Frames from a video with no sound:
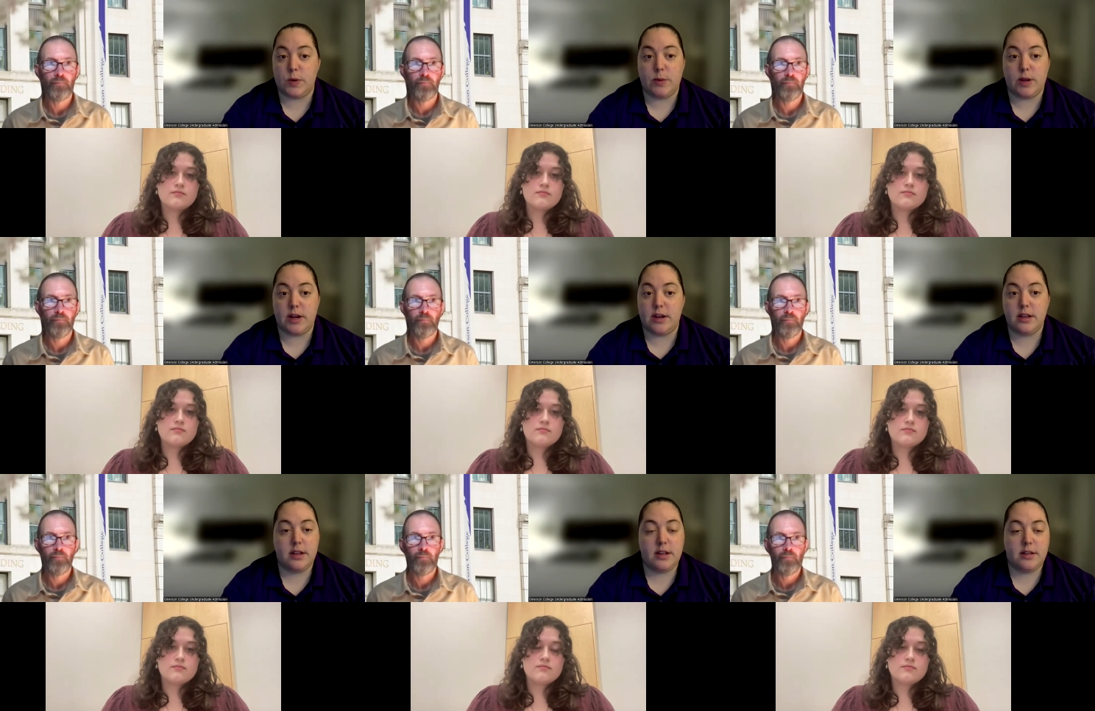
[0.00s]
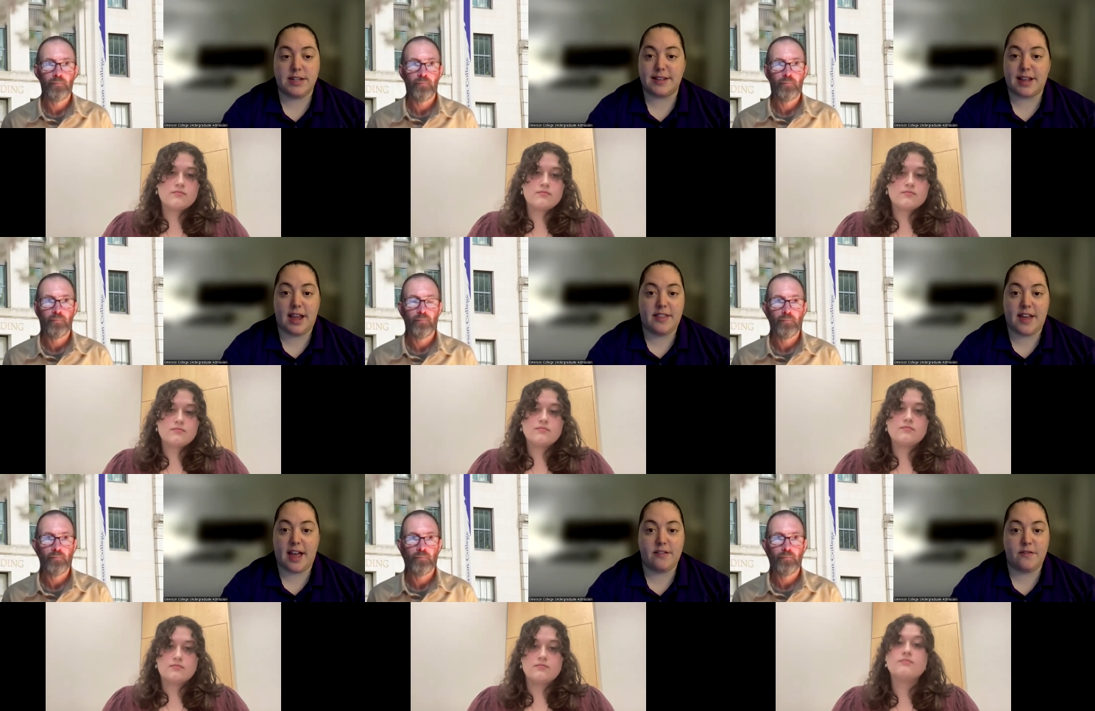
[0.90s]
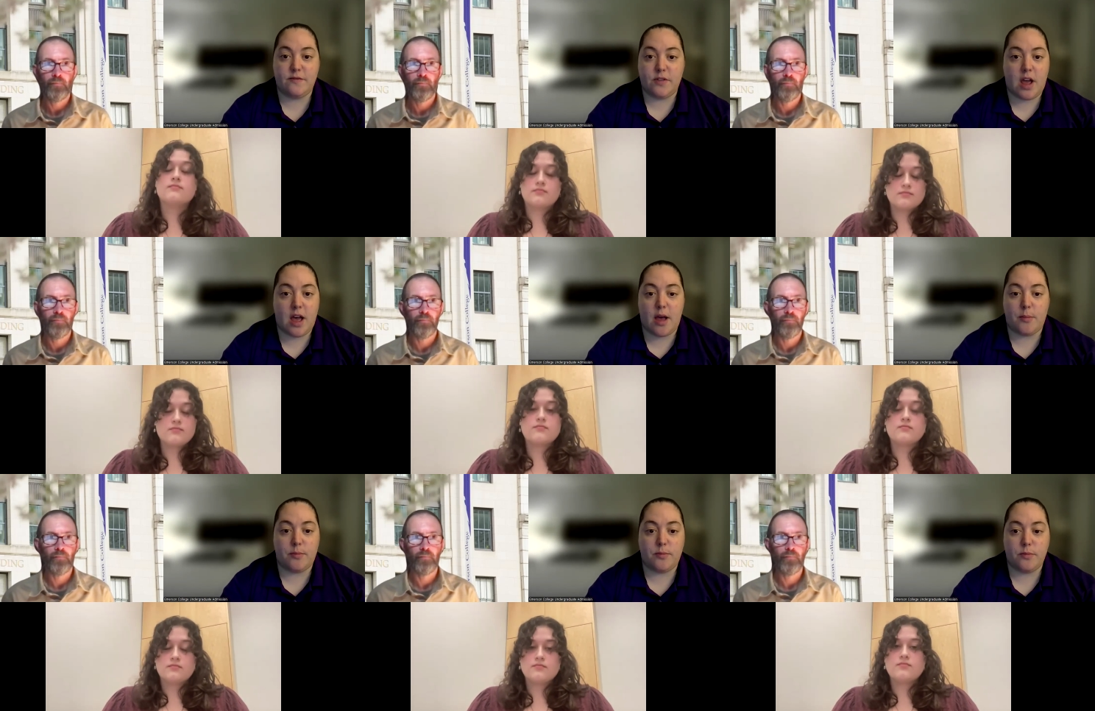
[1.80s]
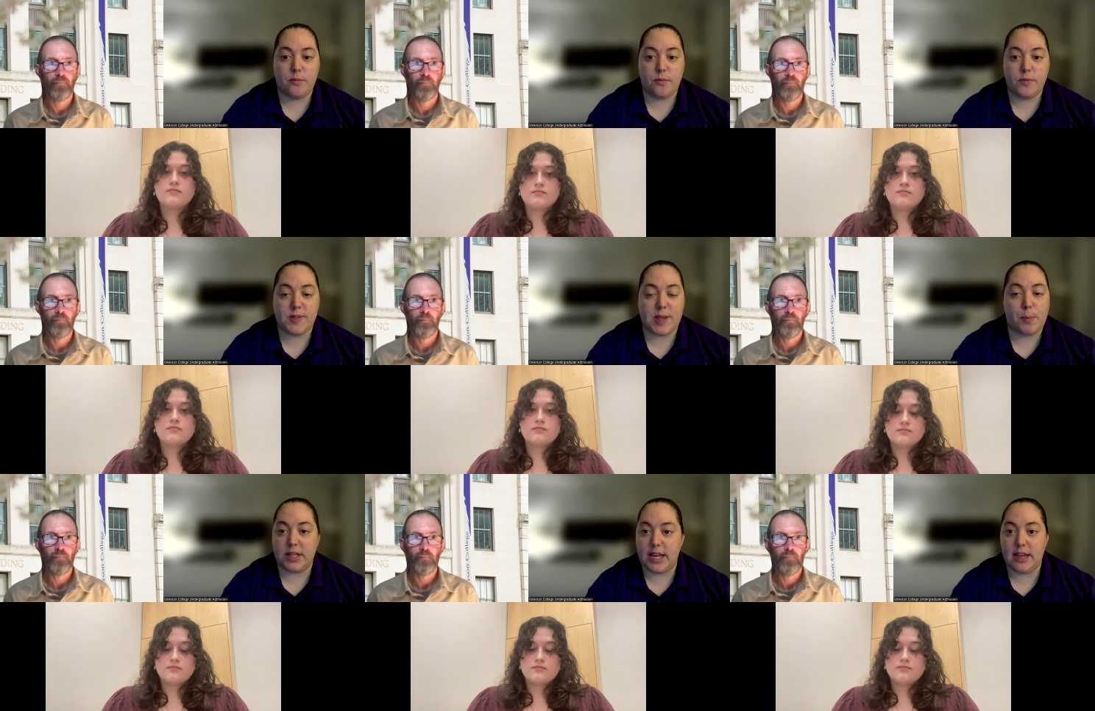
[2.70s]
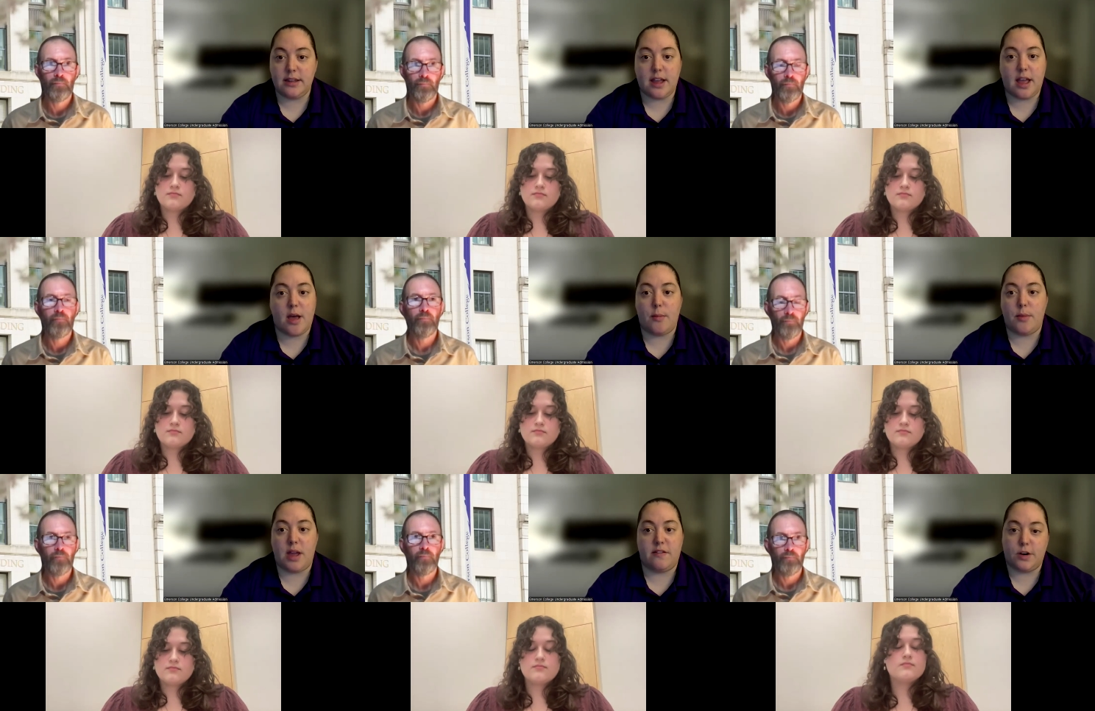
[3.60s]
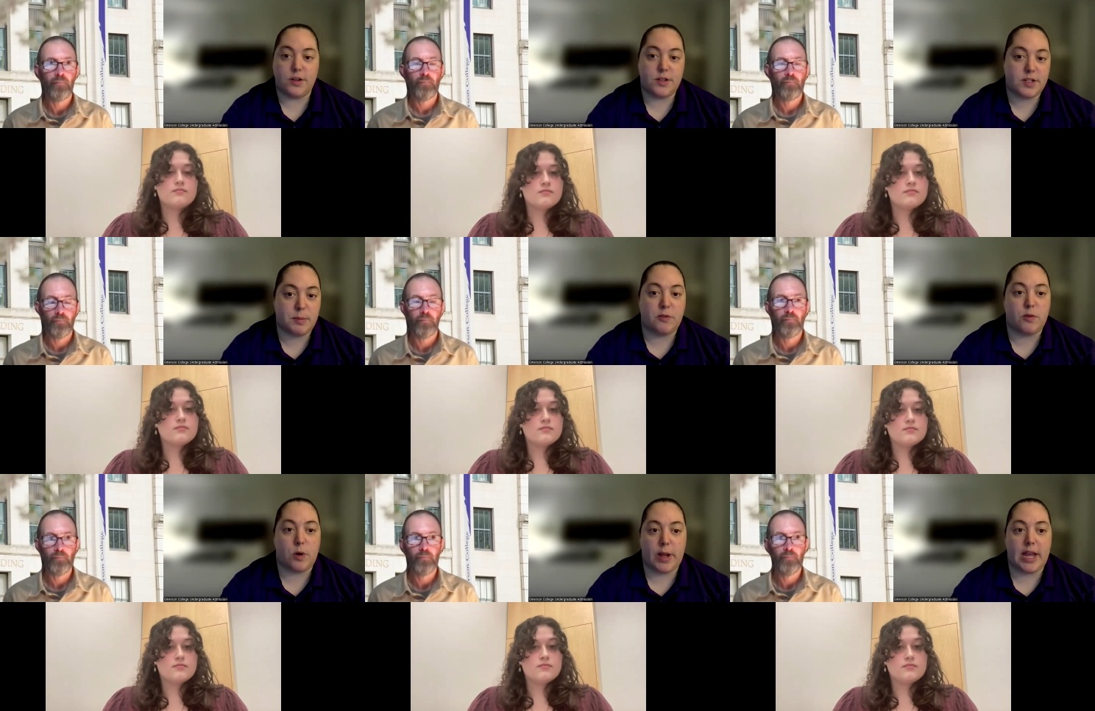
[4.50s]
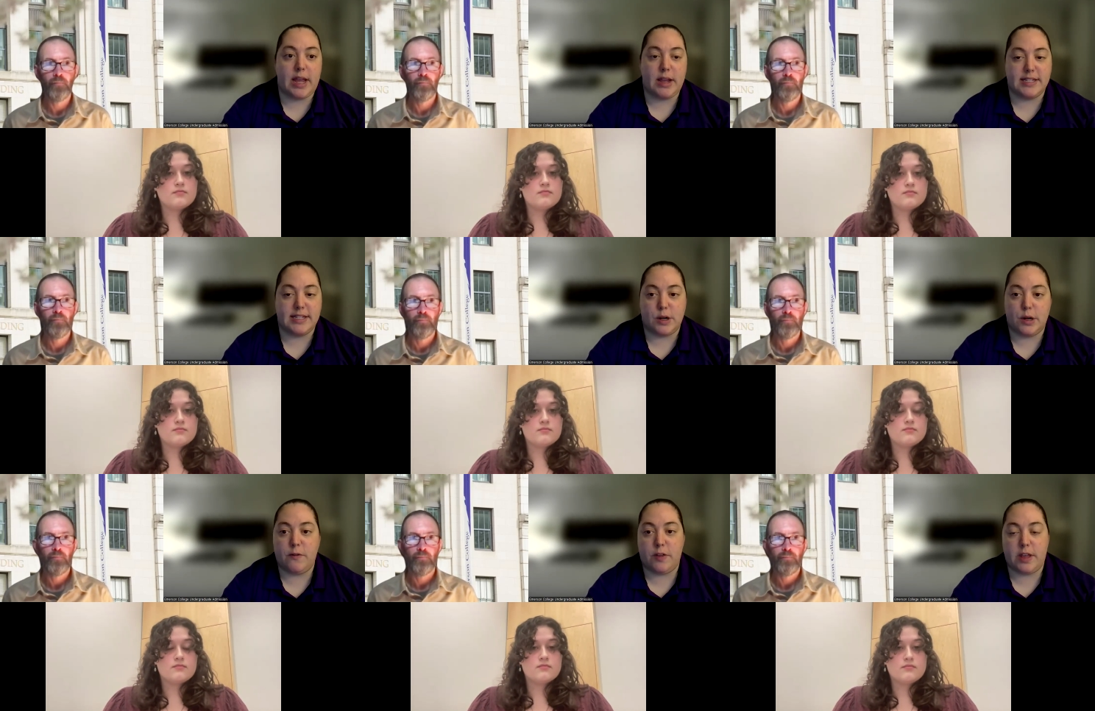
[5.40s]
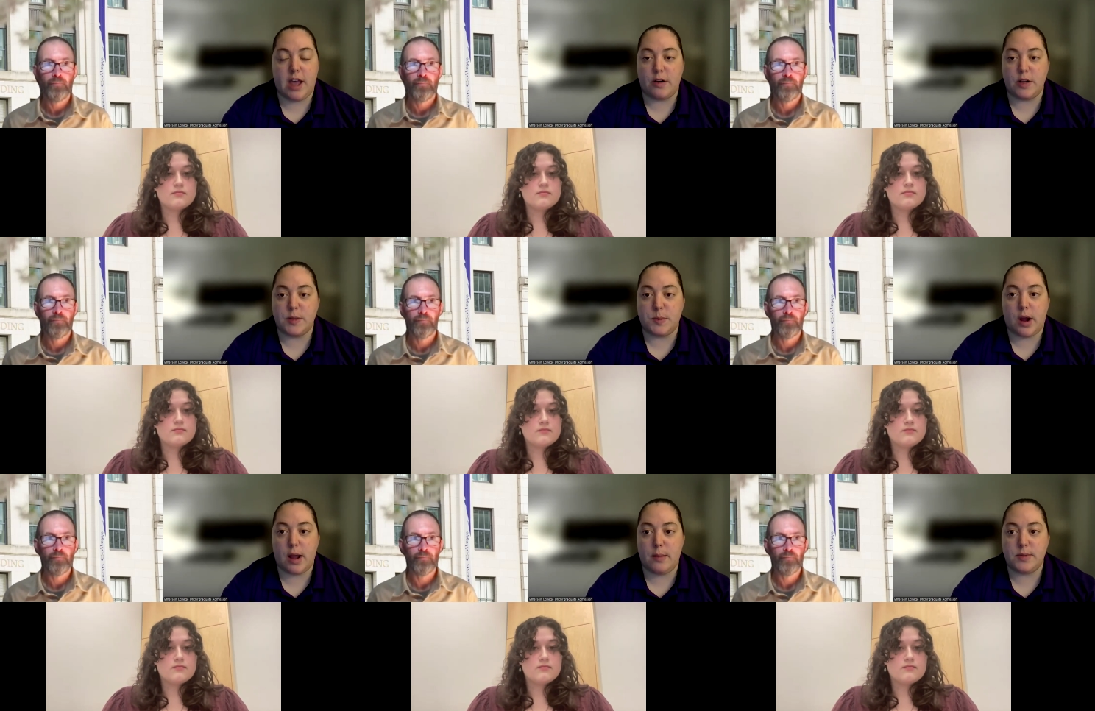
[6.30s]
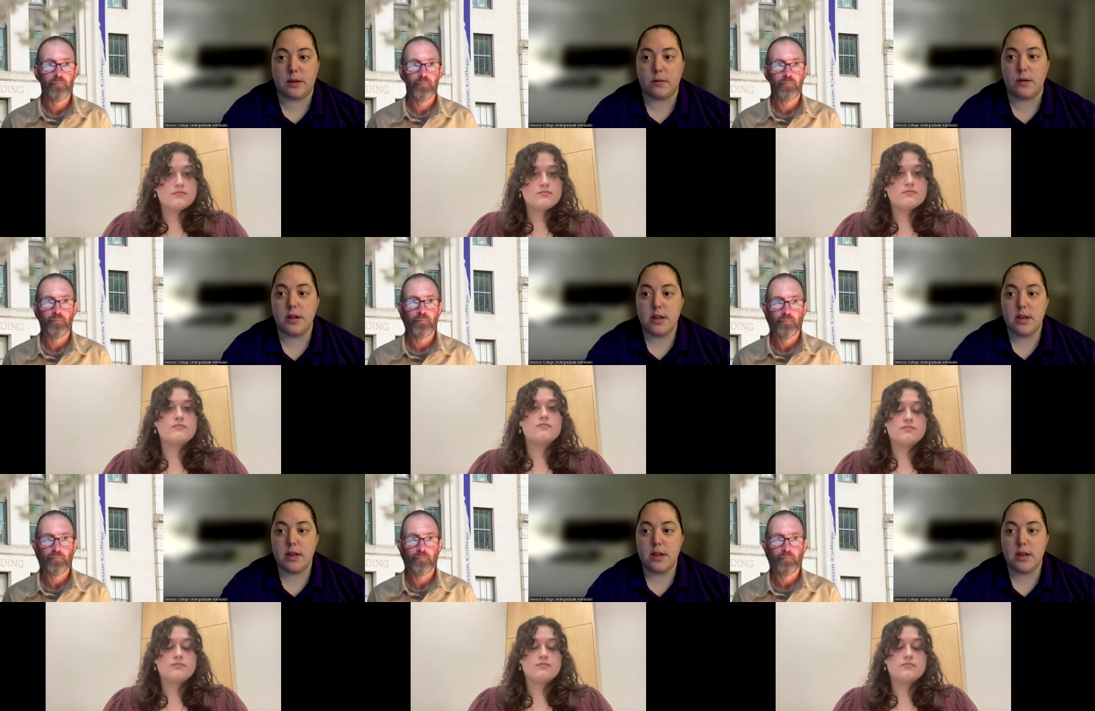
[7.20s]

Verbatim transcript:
Speaker 1: We would decide that um, separately um, and first before we considered you for the honors program. So